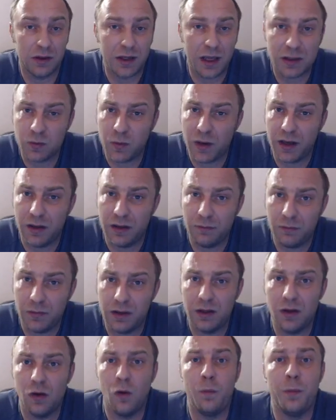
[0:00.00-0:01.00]
that's why
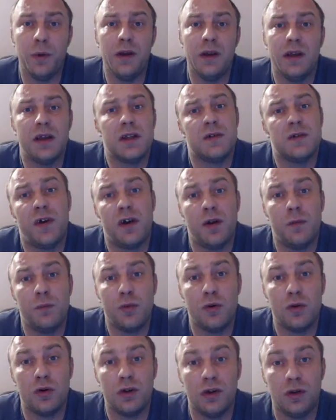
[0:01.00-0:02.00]
in the opening it's very
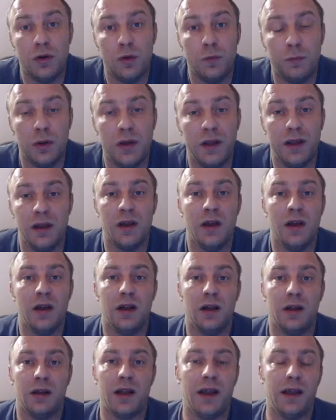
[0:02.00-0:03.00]
important to play,
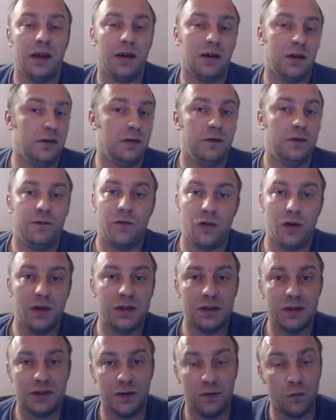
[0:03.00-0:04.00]
like uh, for
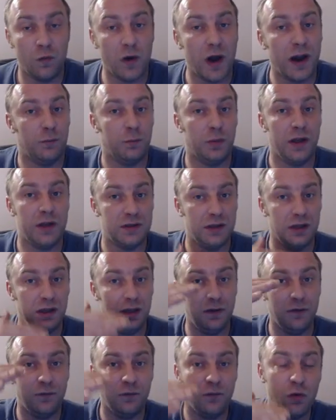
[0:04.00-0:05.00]
instance, if white plays
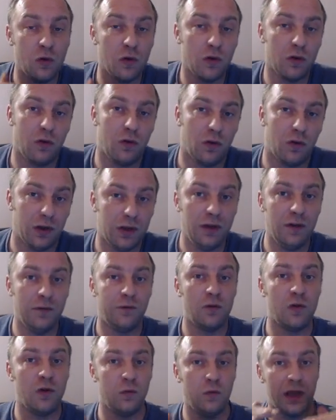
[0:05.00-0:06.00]
e four or d
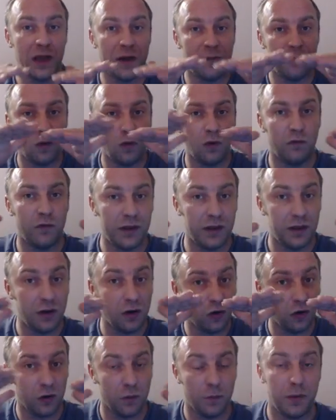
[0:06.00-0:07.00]
four, we have already
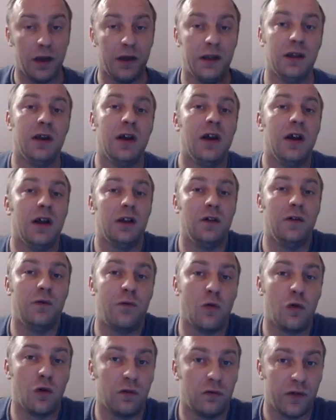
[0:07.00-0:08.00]
occupied the
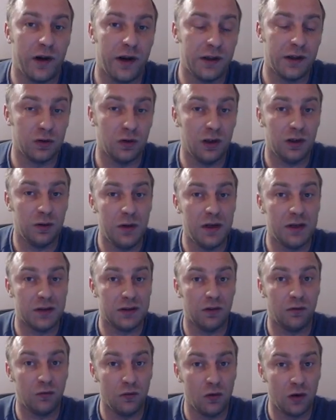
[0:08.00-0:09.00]
fourth rank, so it means
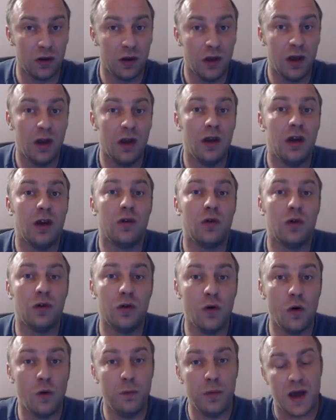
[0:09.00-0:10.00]
the rook
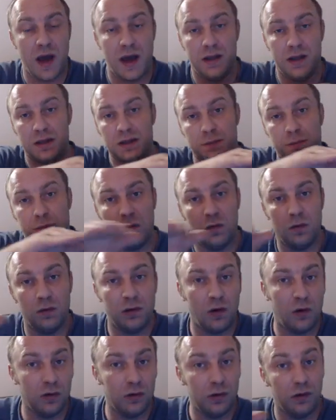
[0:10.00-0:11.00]
could go behind this
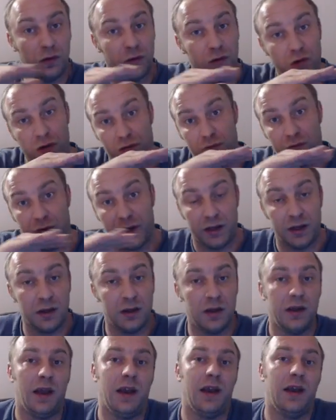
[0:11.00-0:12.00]
pawn on the third
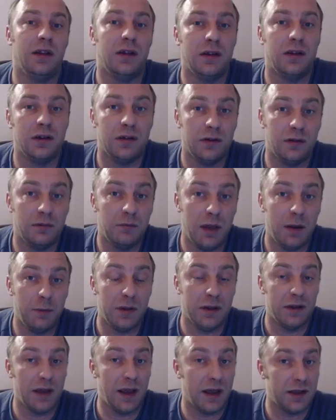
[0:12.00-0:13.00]
rank and uh,
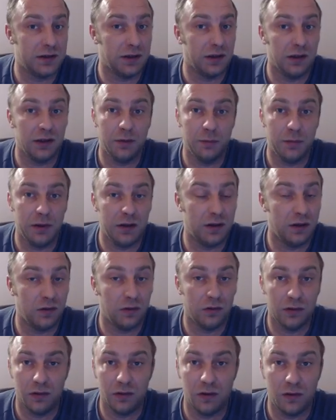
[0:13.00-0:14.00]
maybe dance a little bit
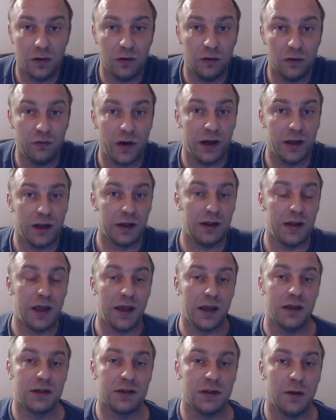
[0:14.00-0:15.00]
on the third rank,
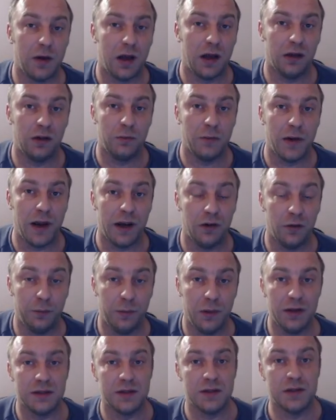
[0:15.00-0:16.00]
attacking some other minor
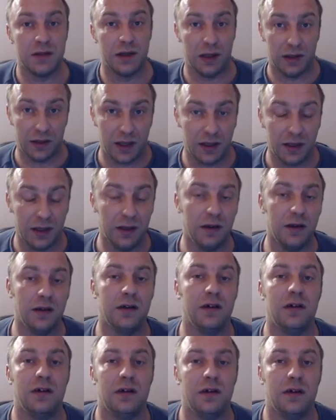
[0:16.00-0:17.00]
pieces, attacking
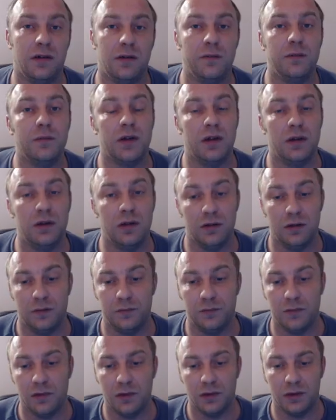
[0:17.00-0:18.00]
uh,
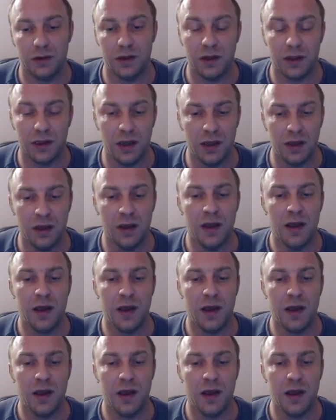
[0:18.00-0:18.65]
the, the king,